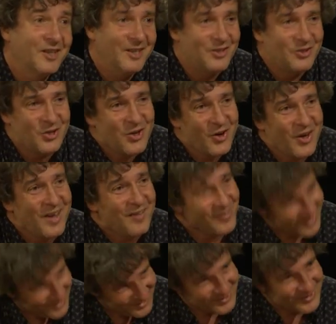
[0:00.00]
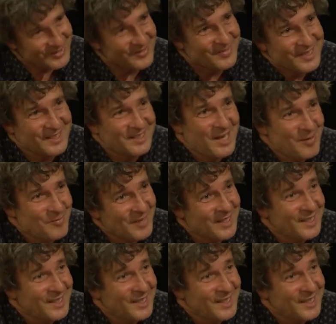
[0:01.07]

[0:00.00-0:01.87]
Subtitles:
Yeah. So you get these sorts of things happening.